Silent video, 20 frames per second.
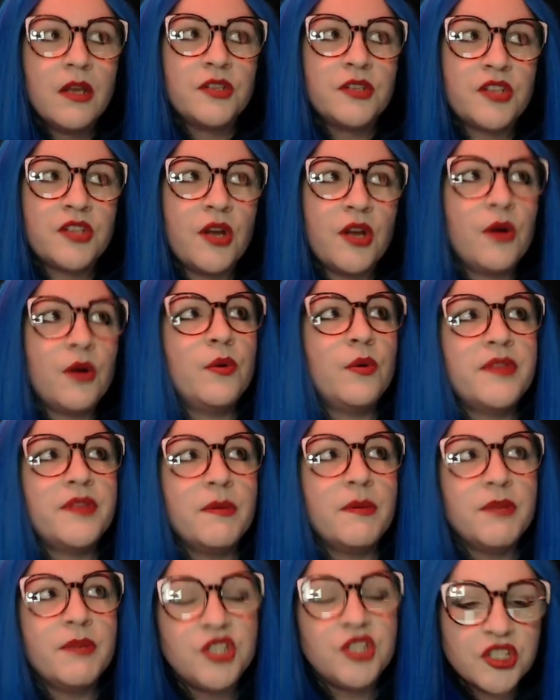So
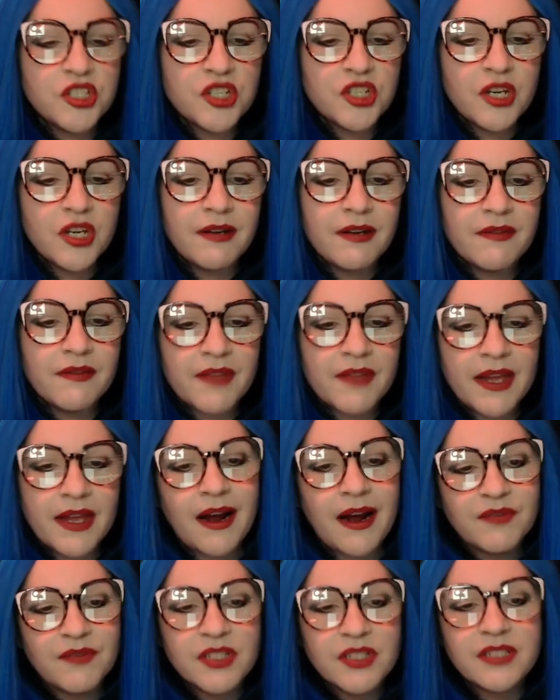the magician then
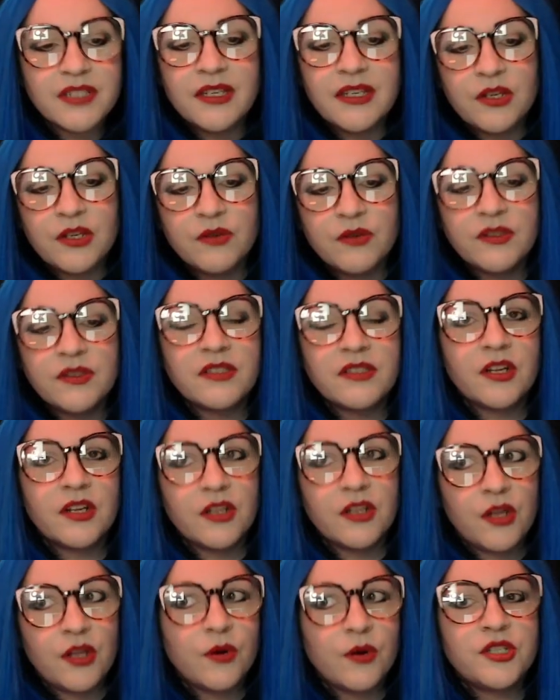obviously uses the
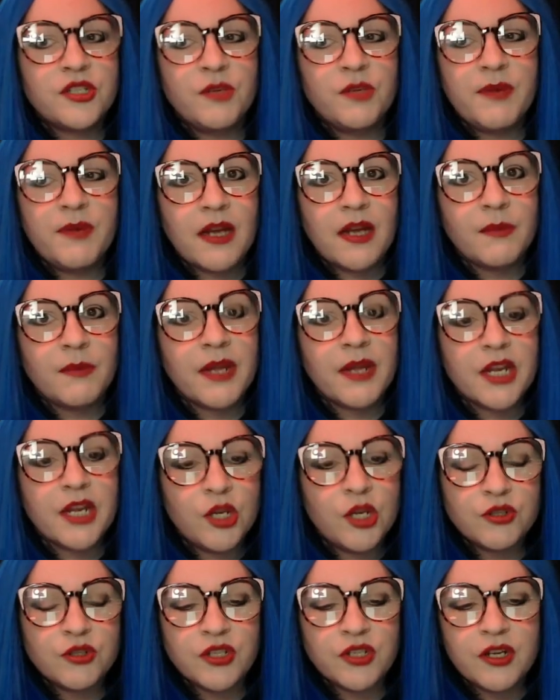cloak to become like
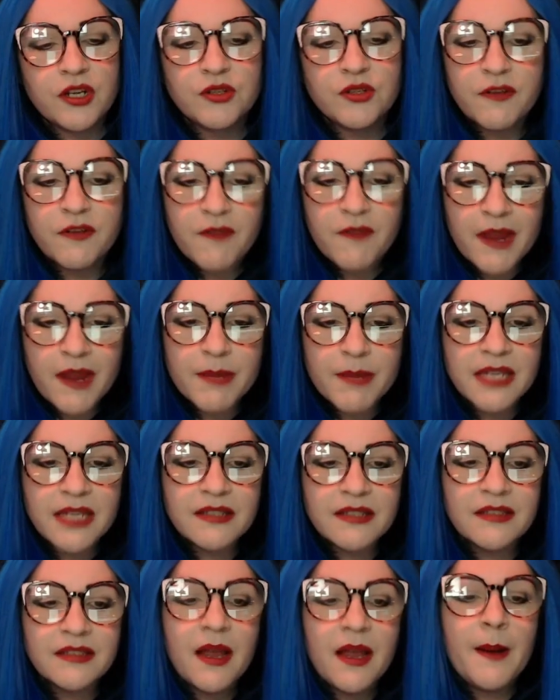hugely, hugely
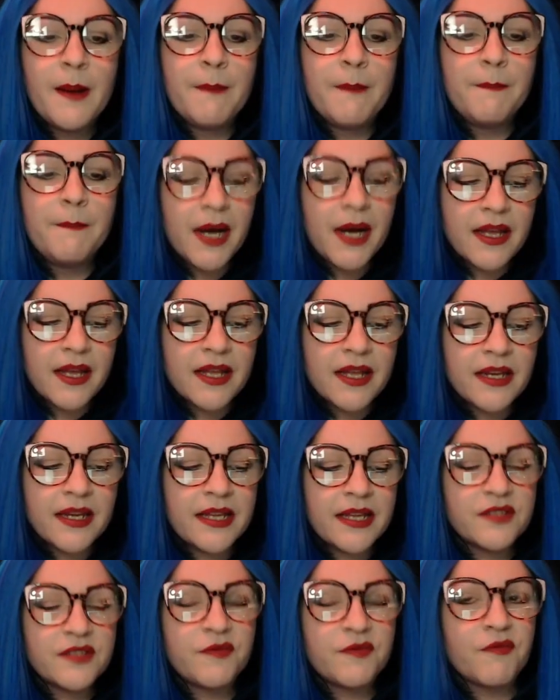famous. But
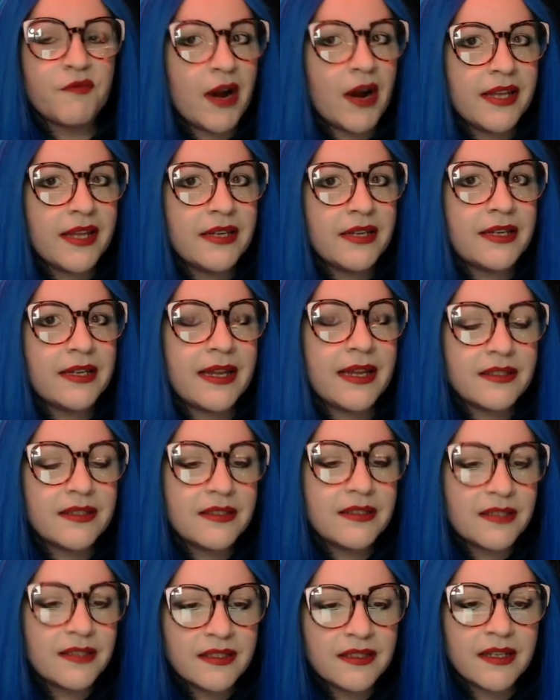his friend and
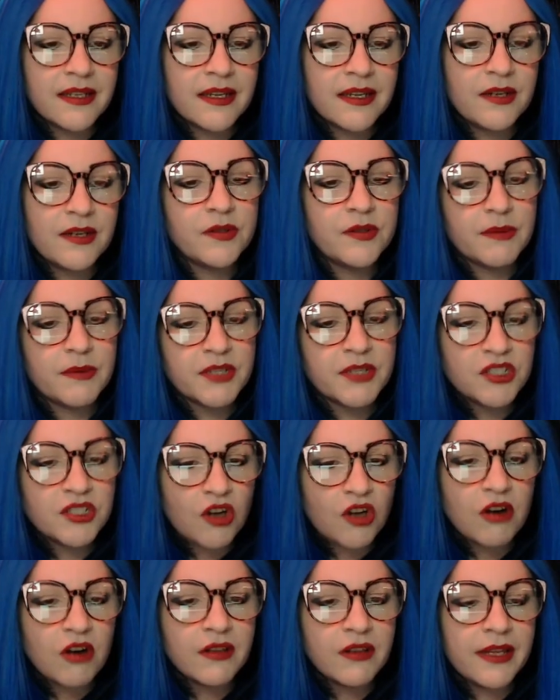assistant, whose name is
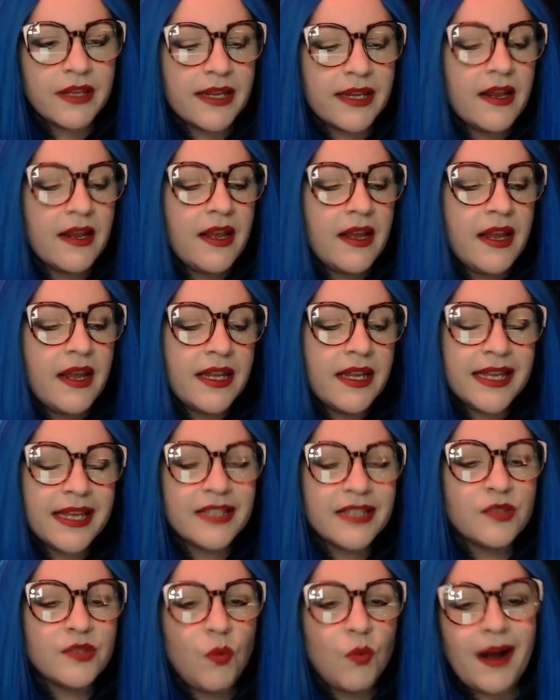Scarlet,
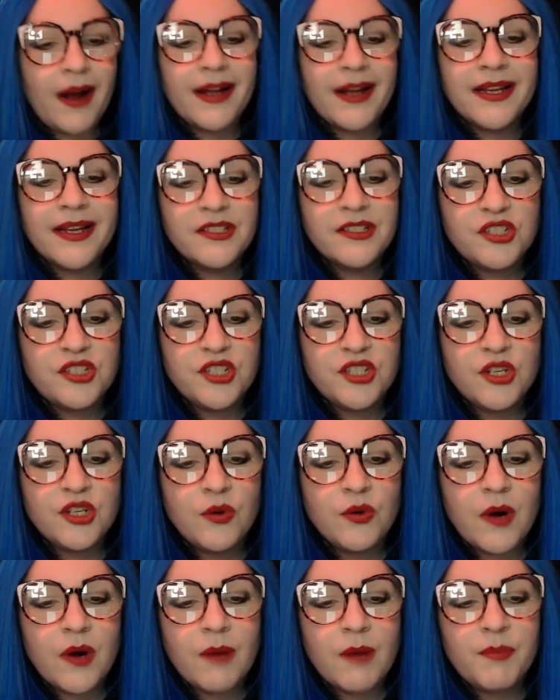gets wise
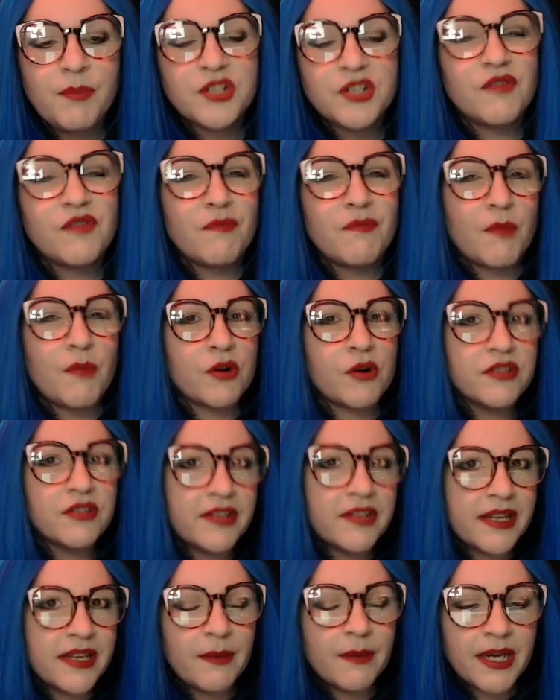to a bunch of
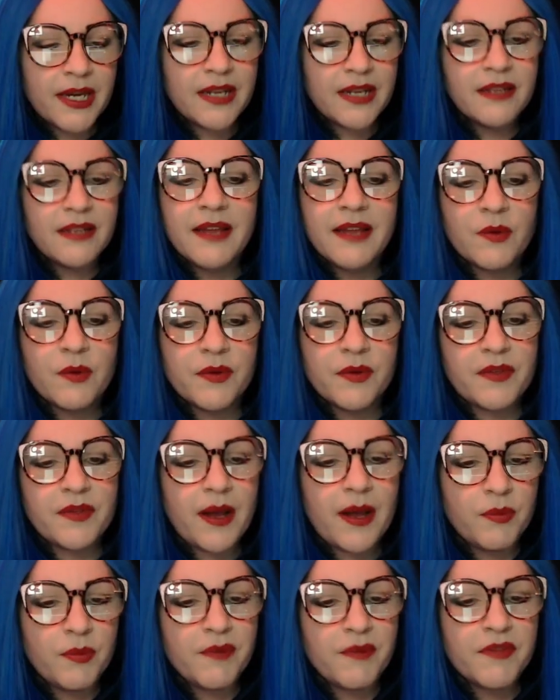murders he committed, like with the
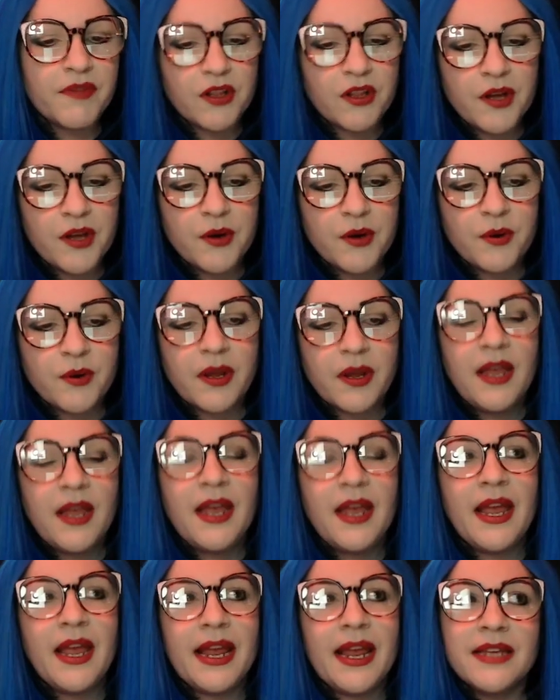help of the cloak,
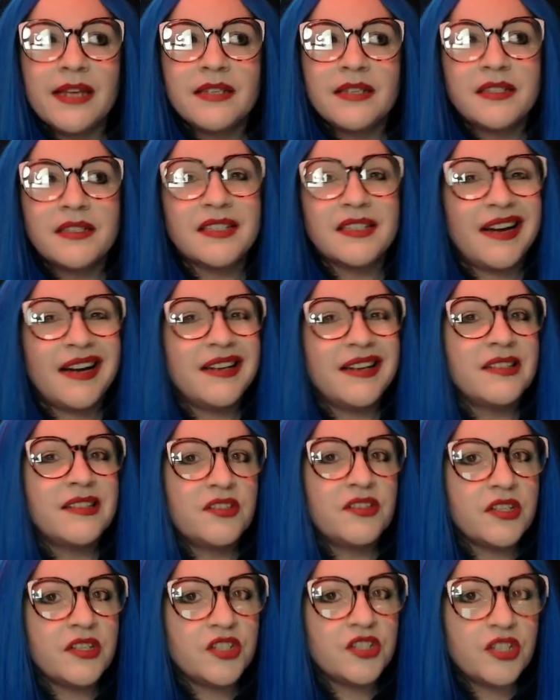and decides
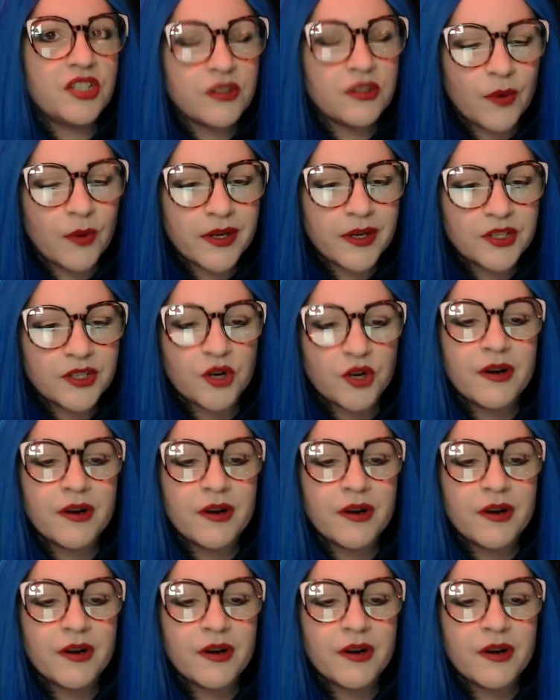that she's going to turn